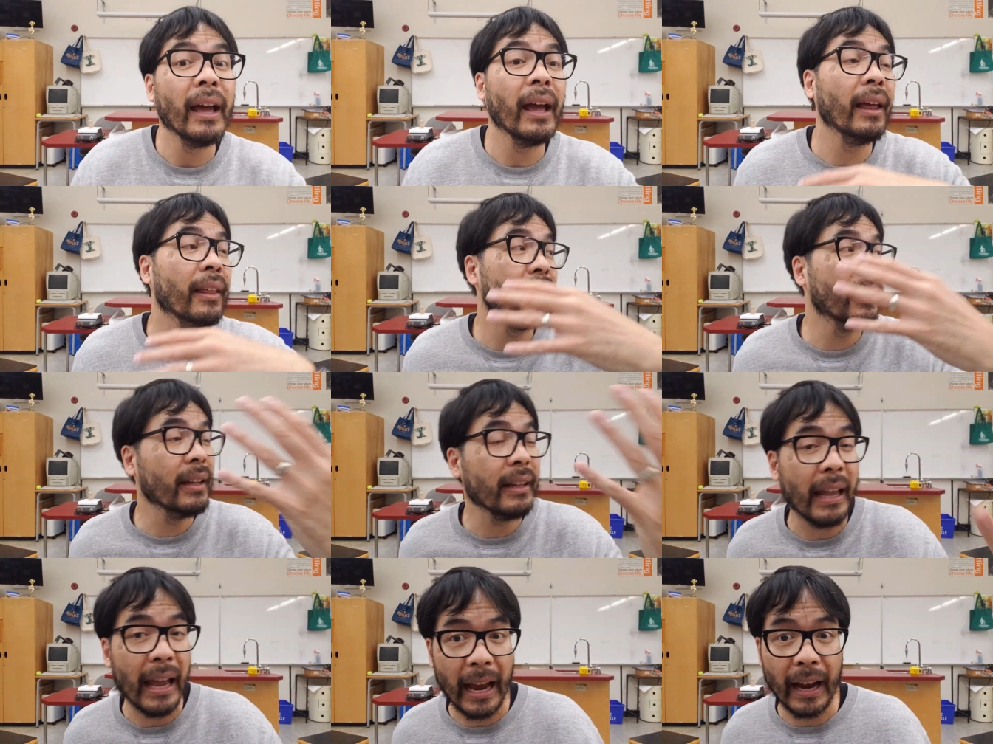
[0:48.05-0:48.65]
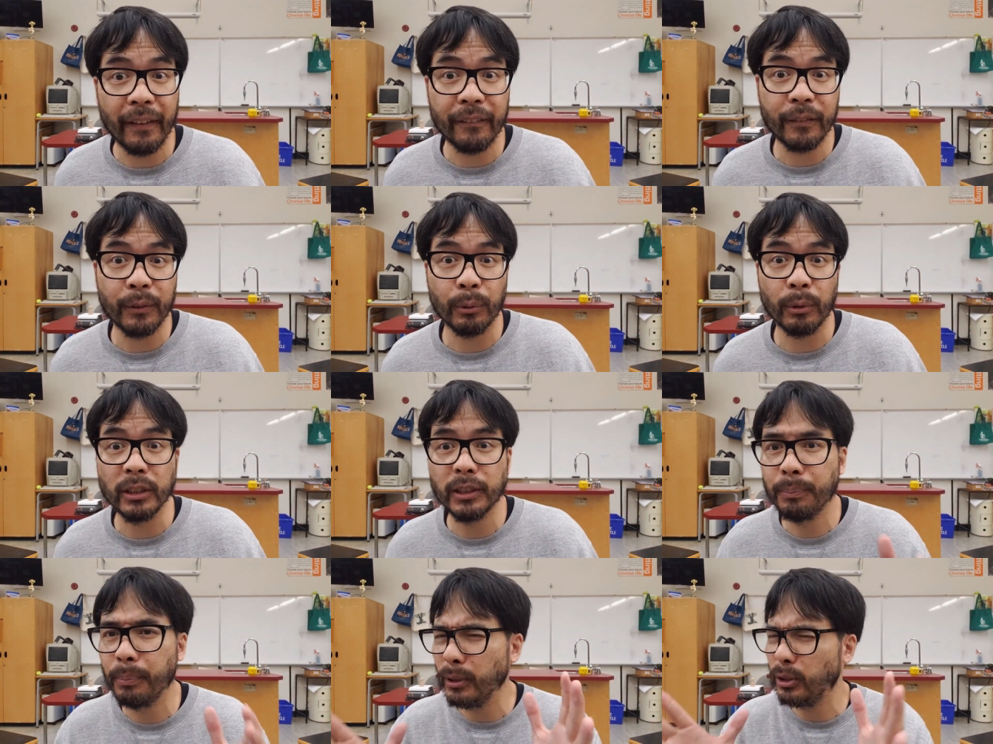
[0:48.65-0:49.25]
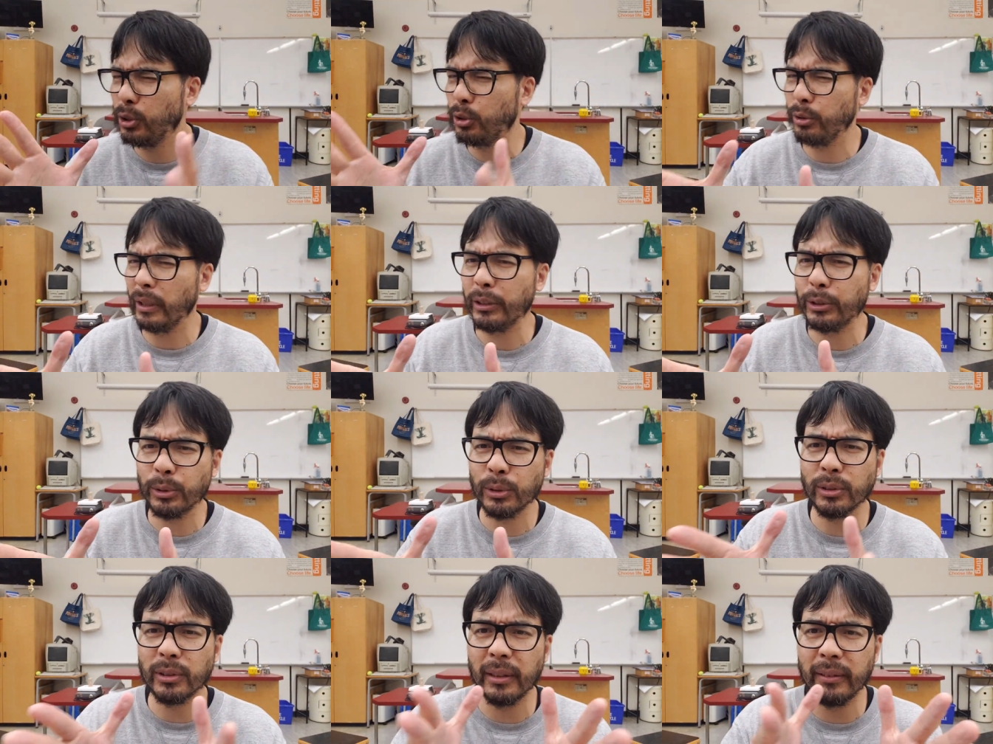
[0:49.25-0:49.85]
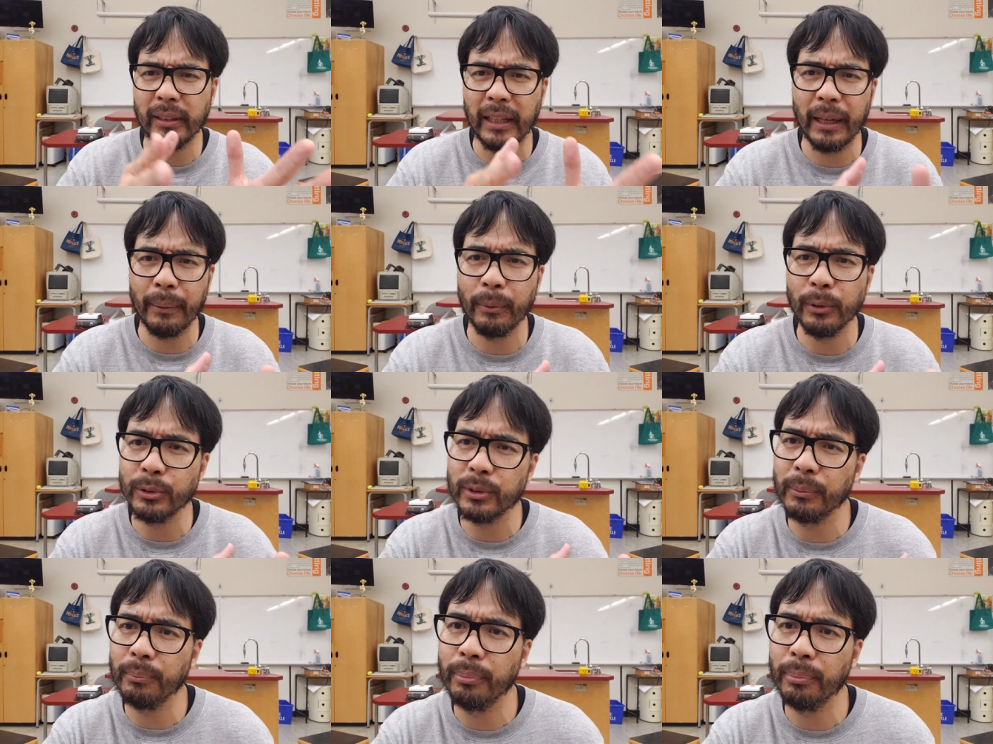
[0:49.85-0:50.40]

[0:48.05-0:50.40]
and then afterwards put structures and labels